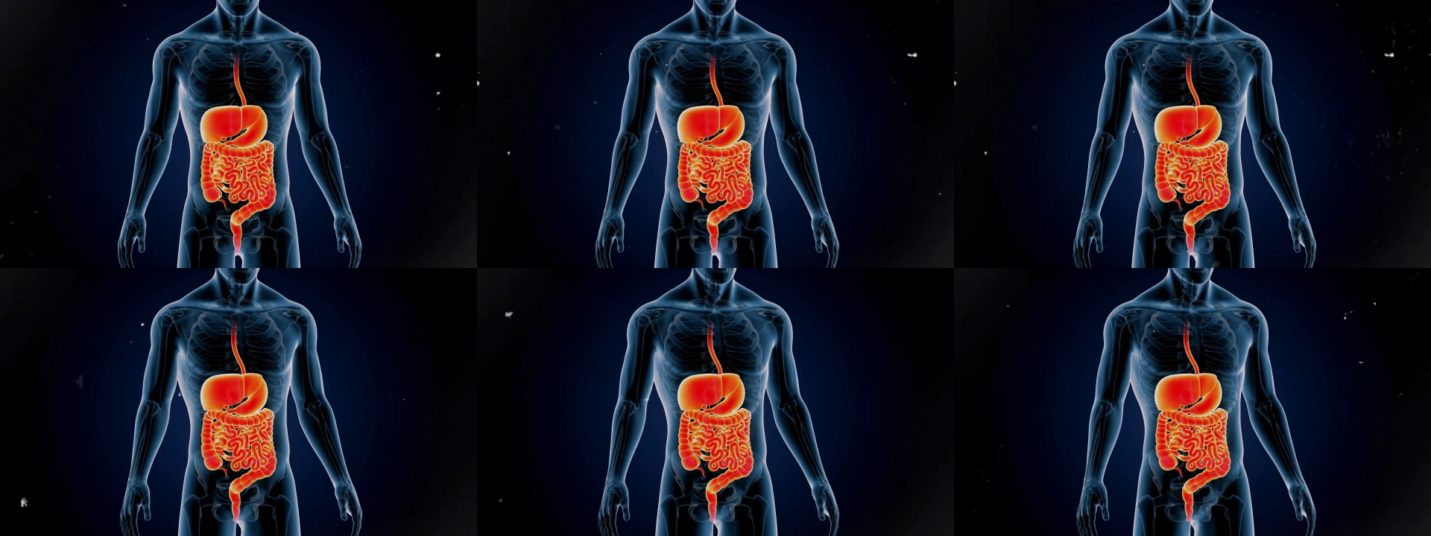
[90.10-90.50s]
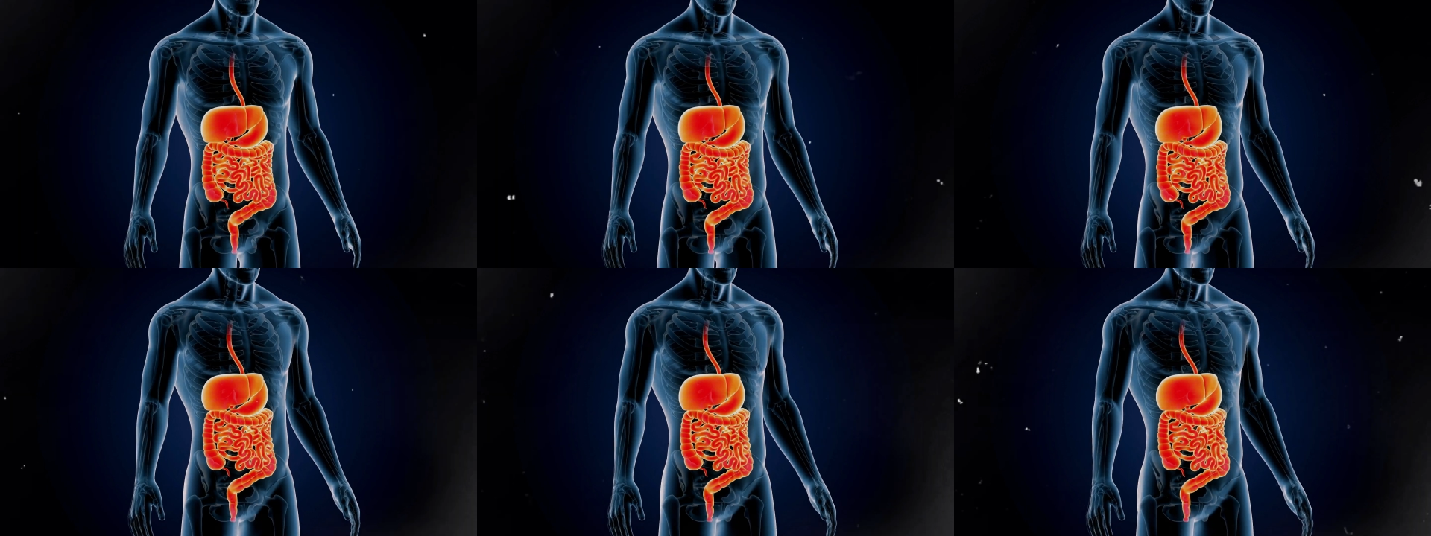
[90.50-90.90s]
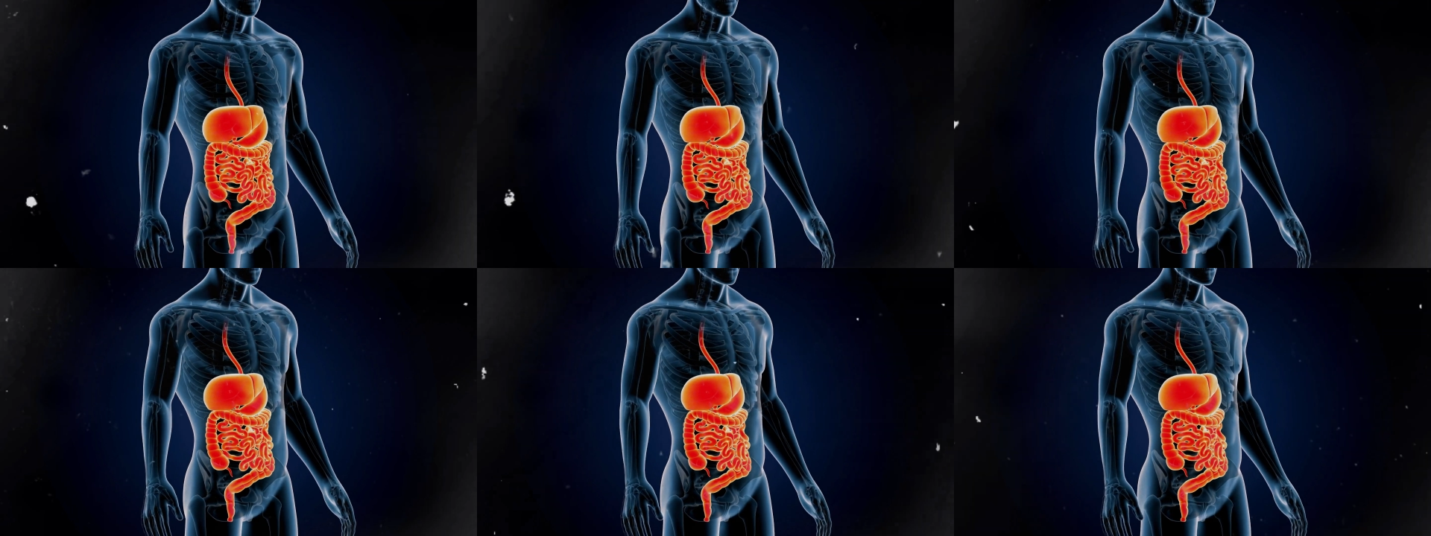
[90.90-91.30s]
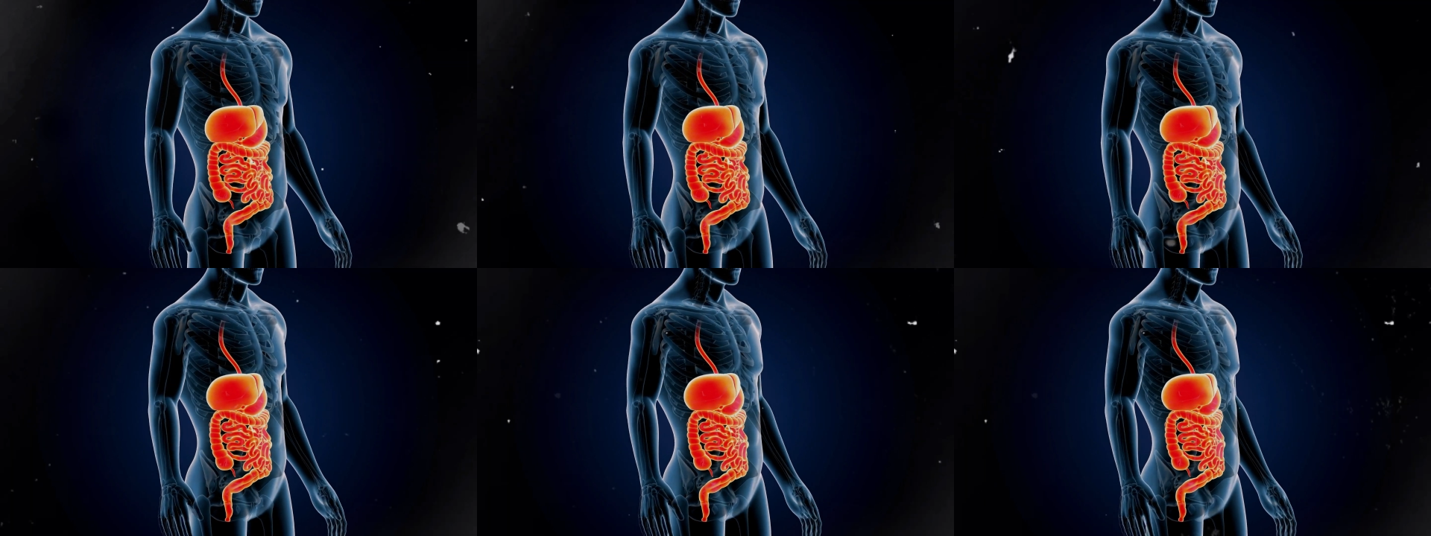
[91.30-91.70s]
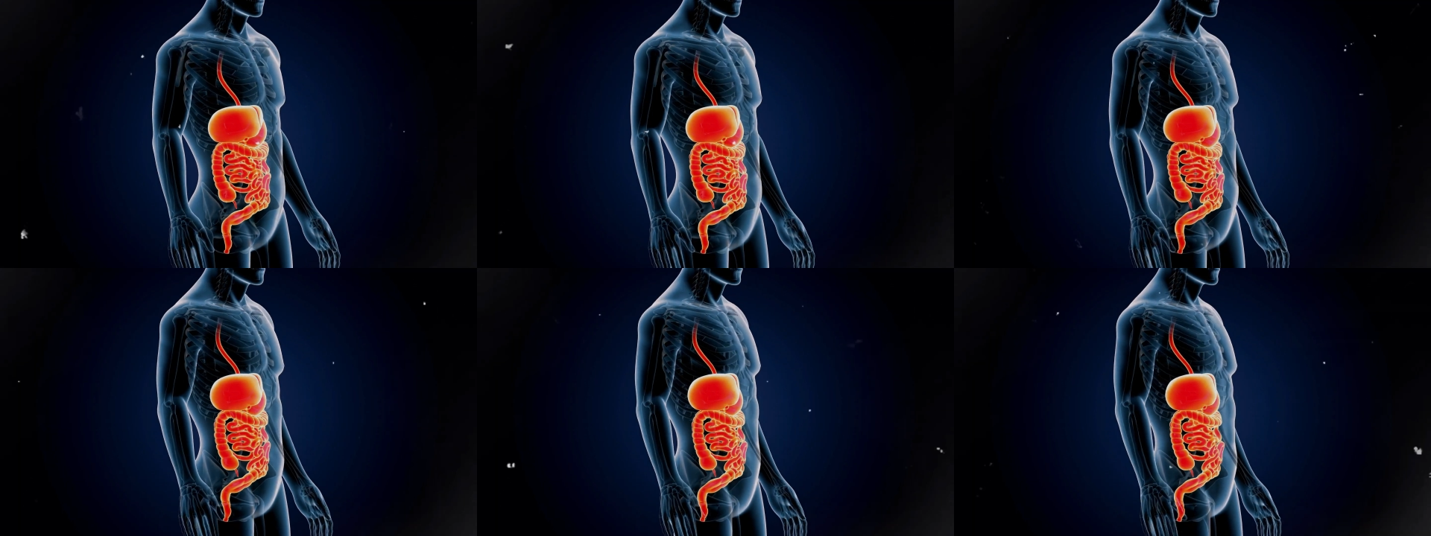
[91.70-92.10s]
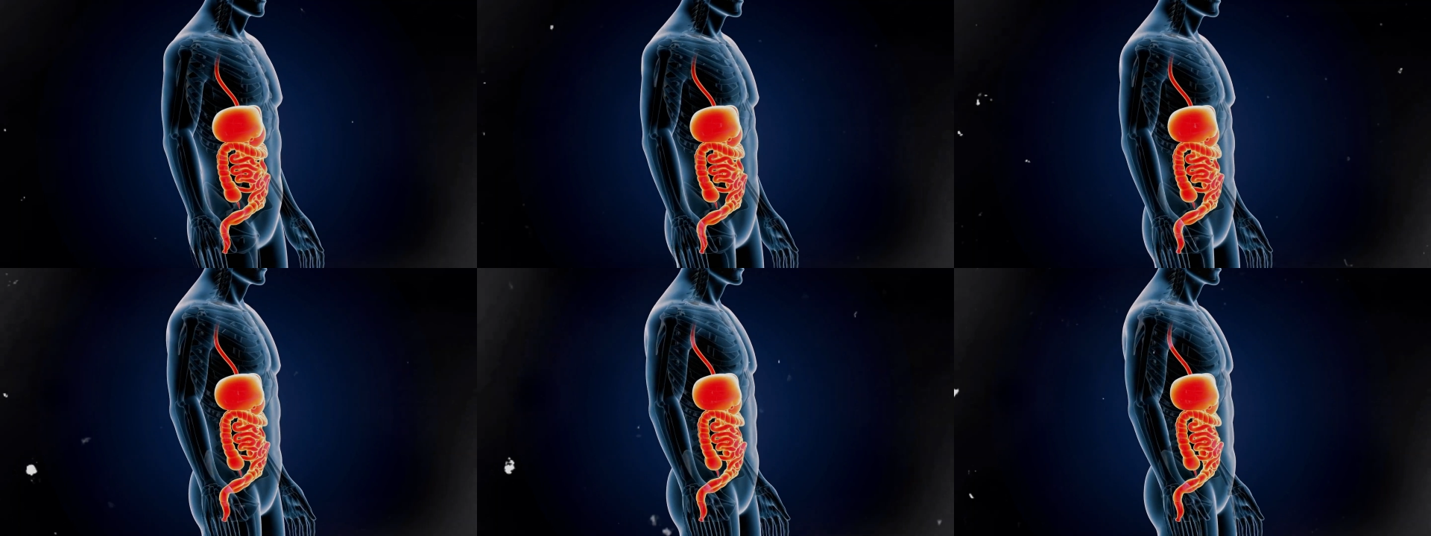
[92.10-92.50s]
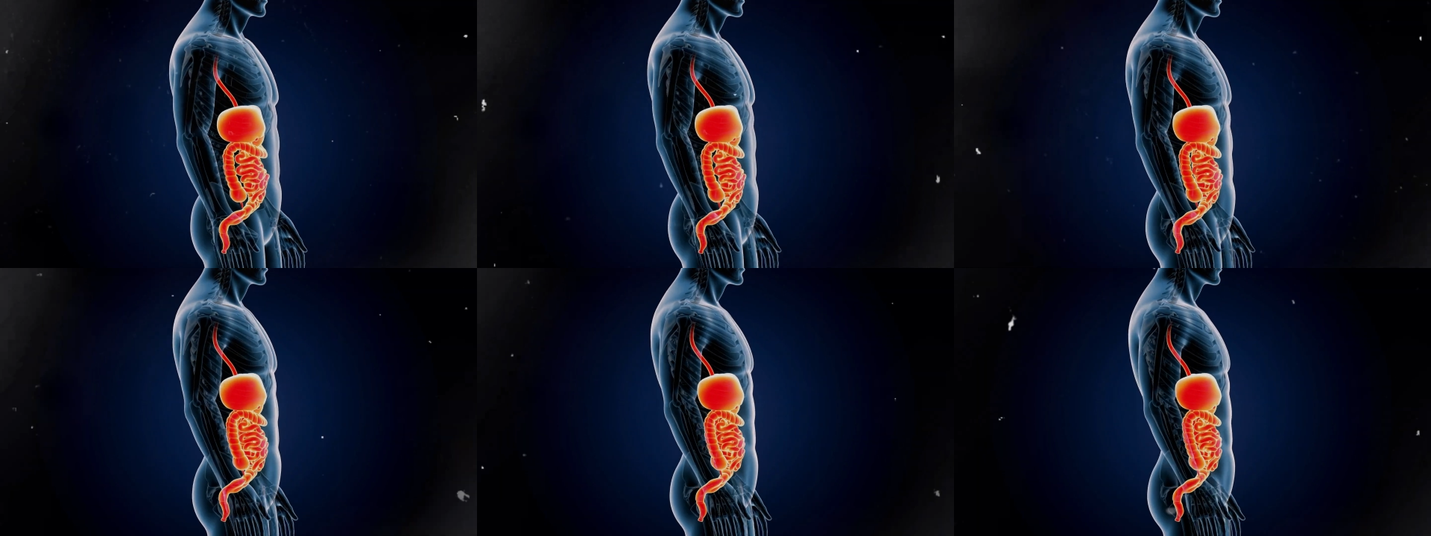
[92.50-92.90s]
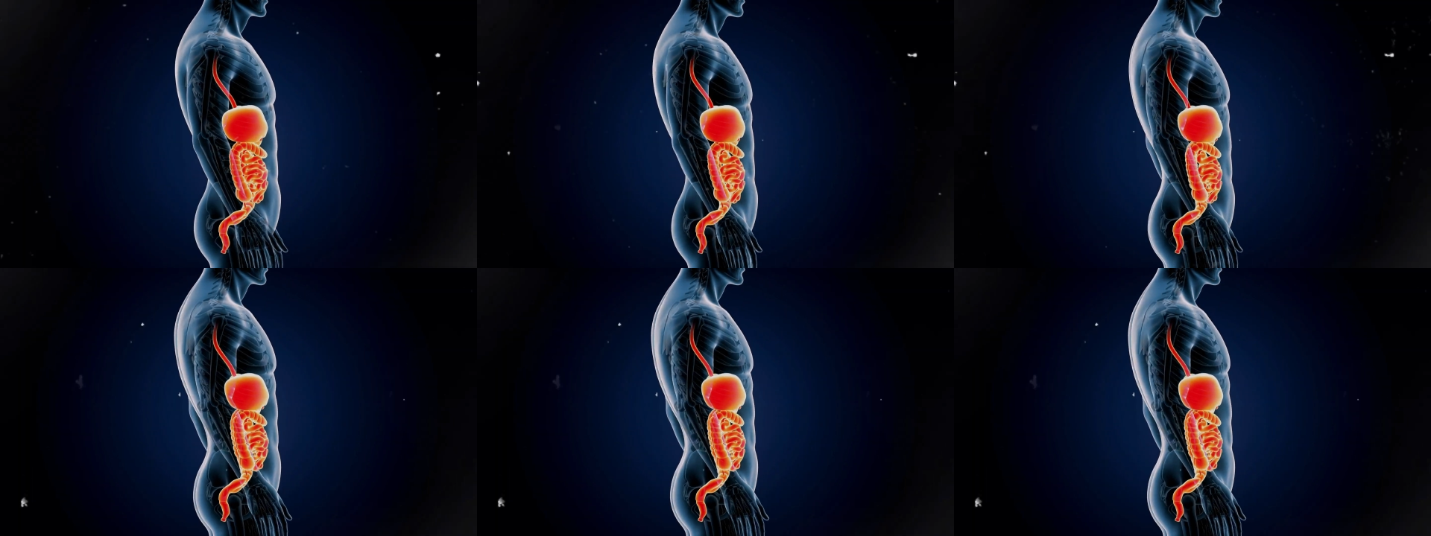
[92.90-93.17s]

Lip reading: No face is visible, so there are no lips to read.